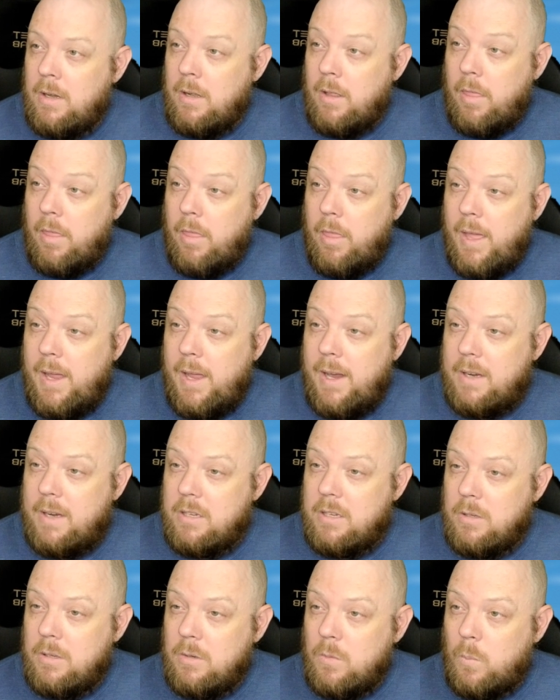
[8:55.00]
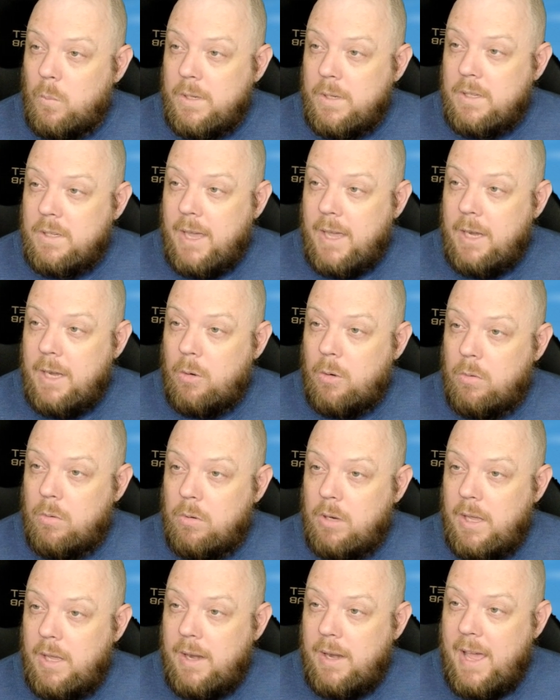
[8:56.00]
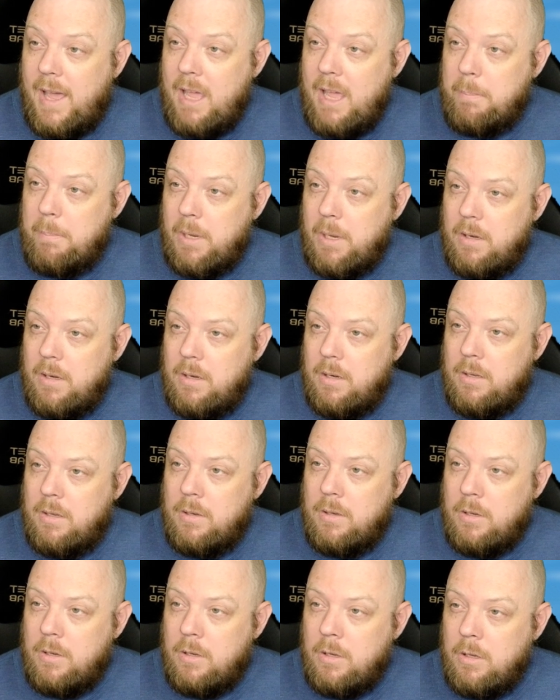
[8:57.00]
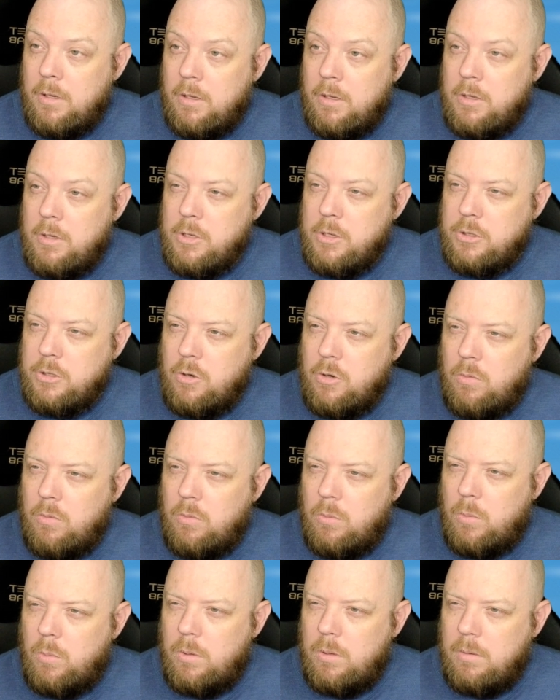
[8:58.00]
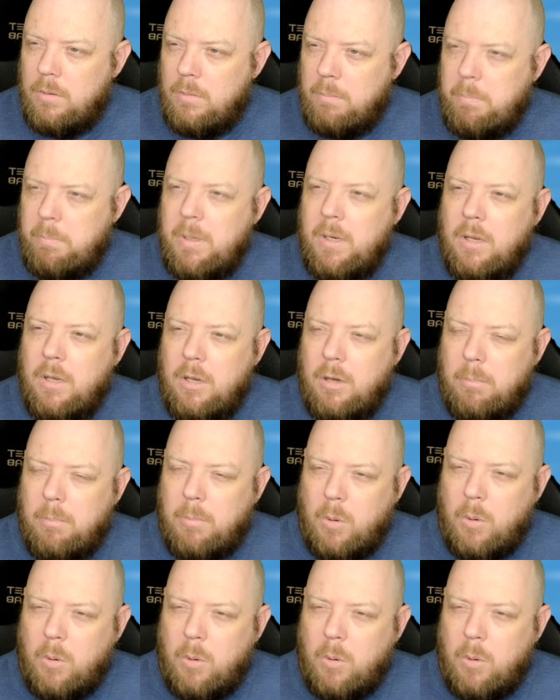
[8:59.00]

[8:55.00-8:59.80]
That we cannot let happen. So, be a little more